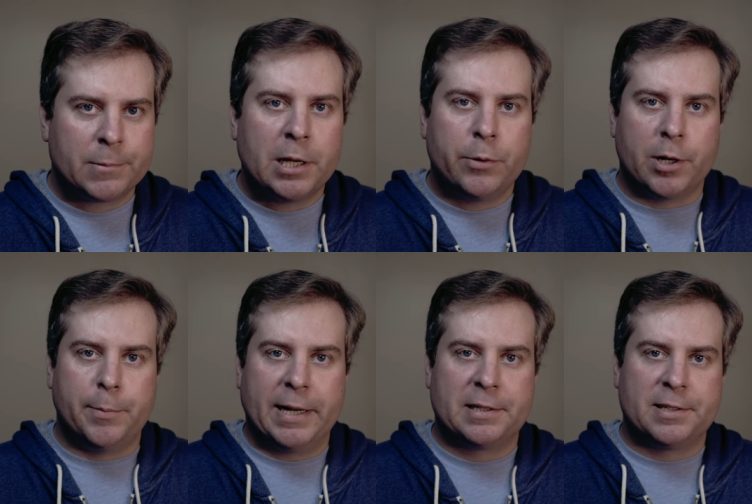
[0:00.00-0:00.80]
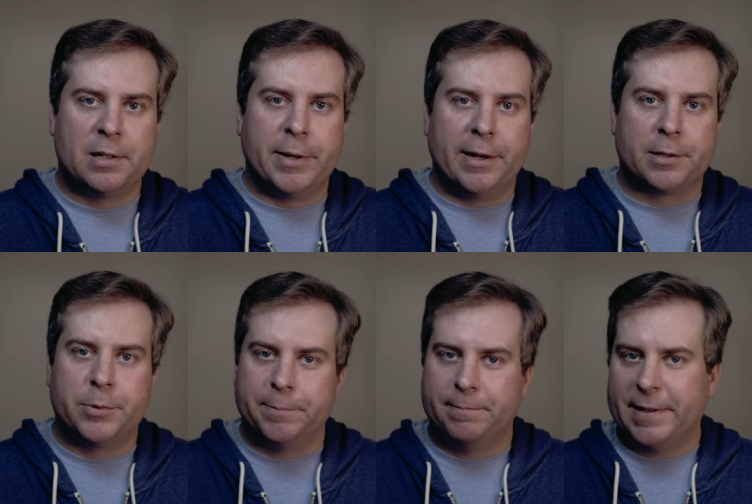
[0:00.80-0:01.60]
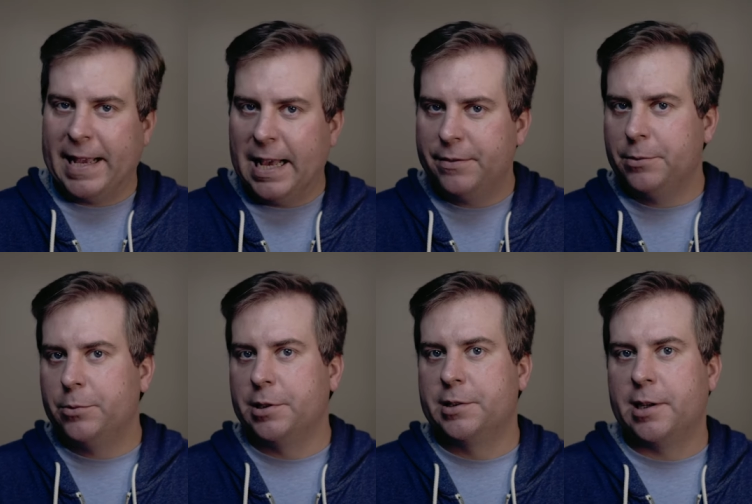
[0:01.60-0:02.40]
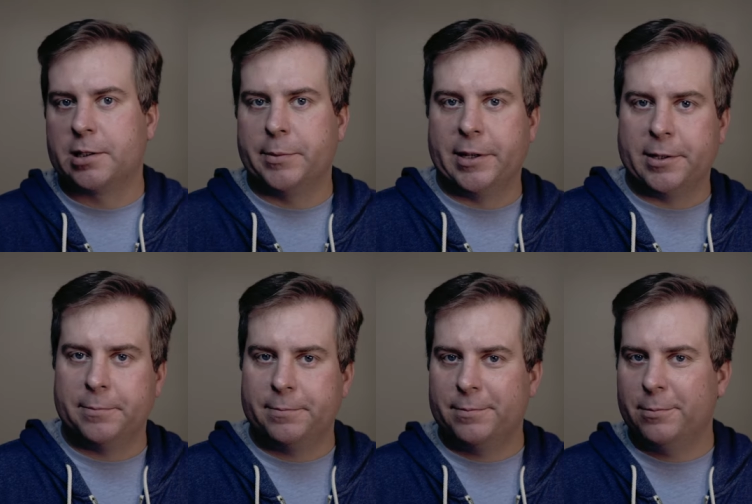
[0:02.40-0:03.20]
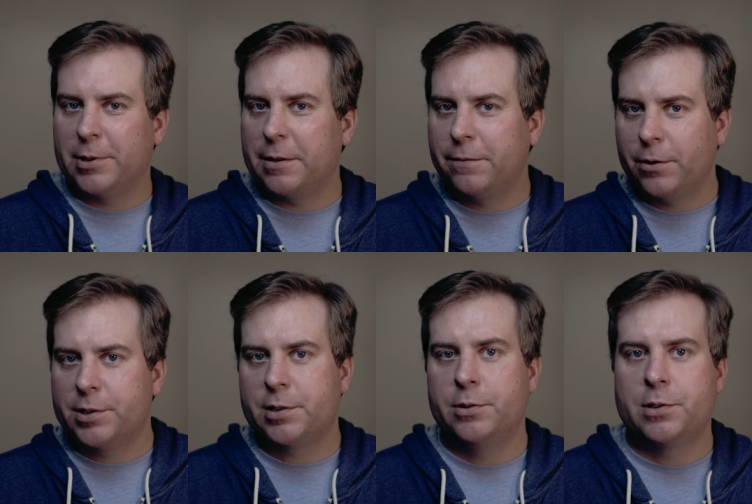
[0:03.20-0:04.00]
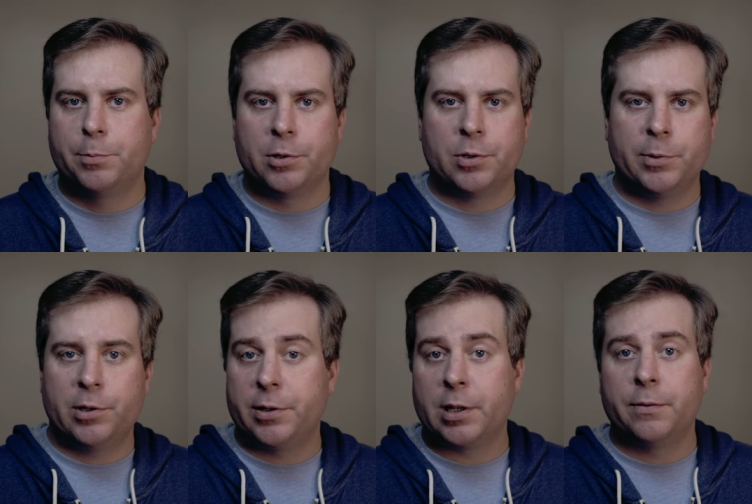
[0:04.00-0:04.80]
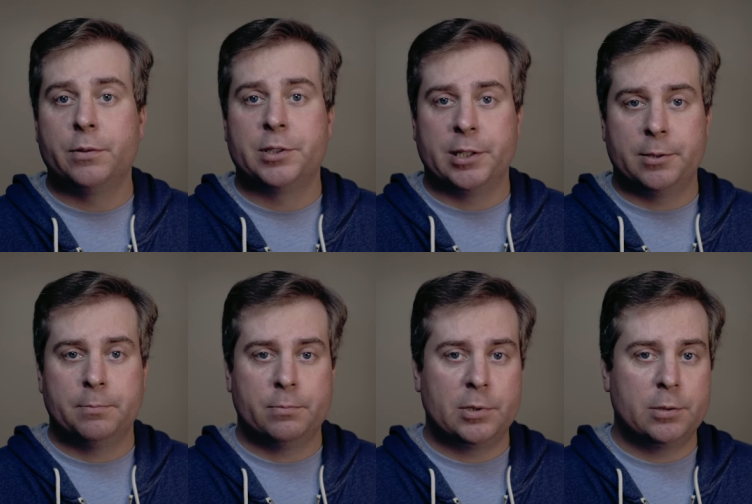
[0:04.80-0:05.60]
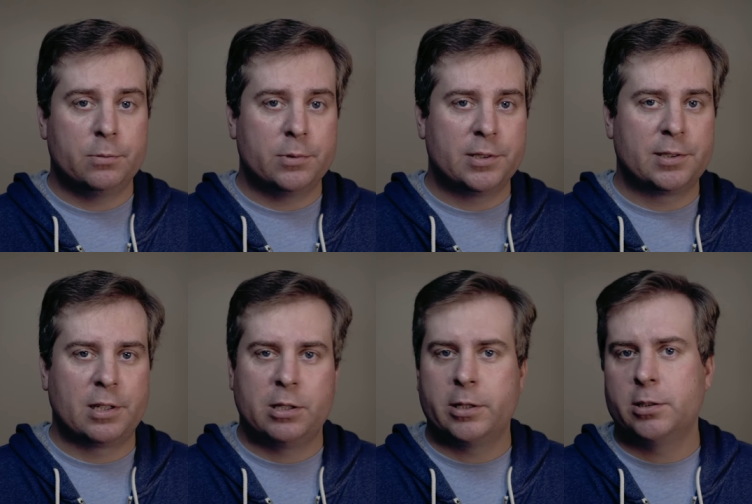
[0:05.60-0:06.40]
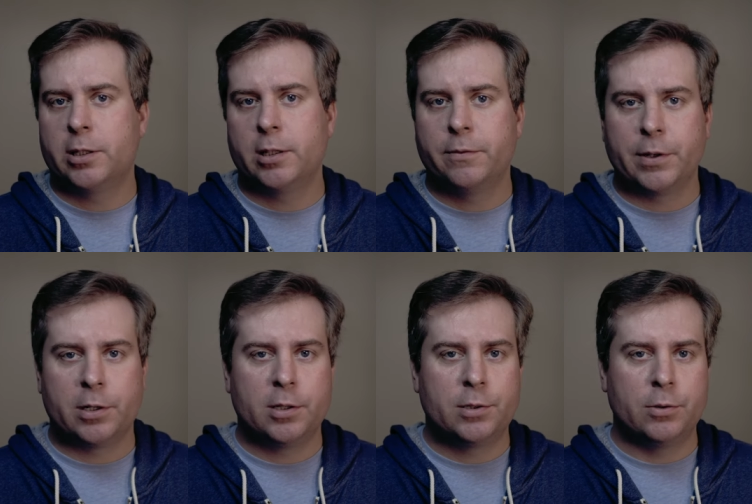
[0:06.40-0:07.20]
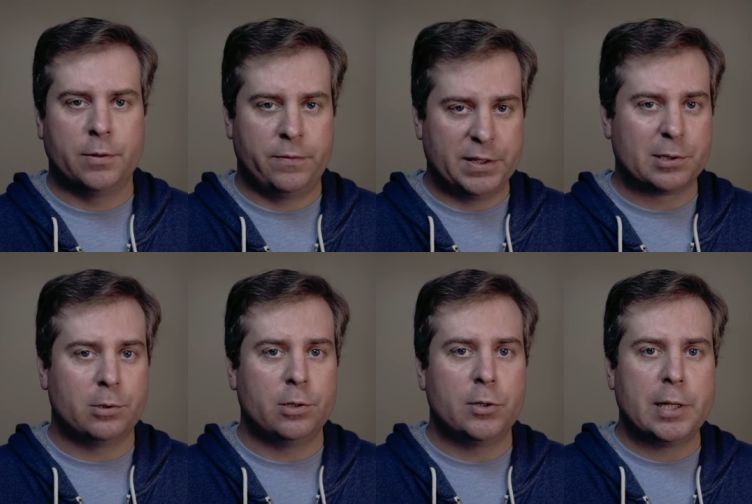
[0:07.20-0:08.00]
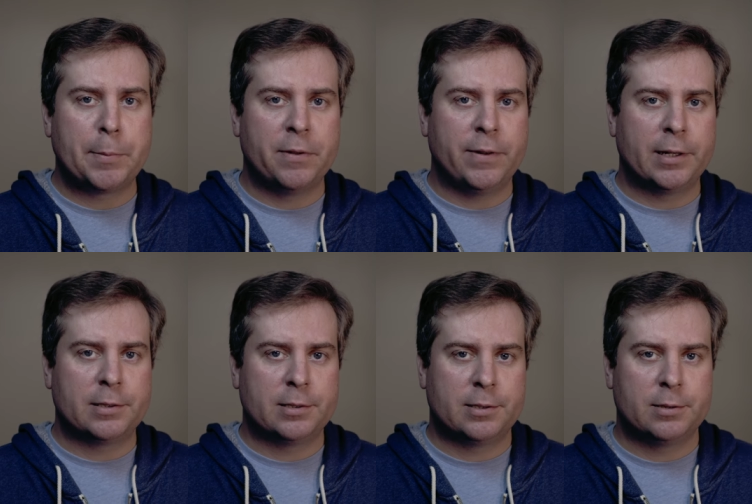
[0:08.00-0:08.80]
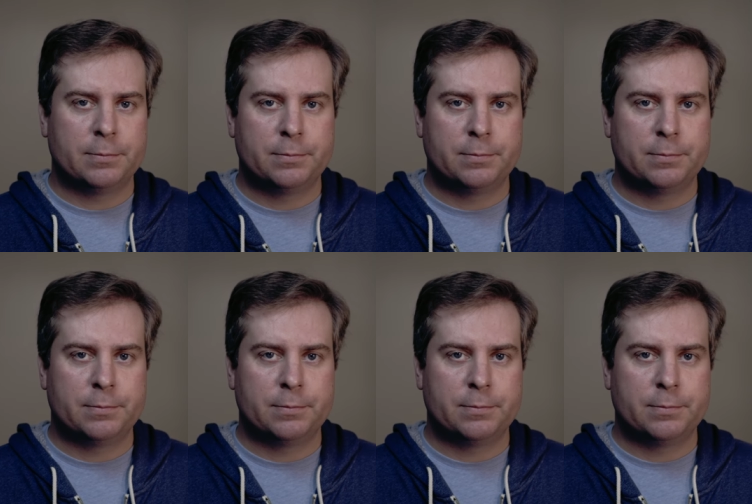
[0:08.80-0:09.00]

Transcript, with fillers: Here we are, back to cinematic. We haven't really talked about it. When I first used the portrait mode on the iPhone 10, it was clearly inferior to a physical low depth effect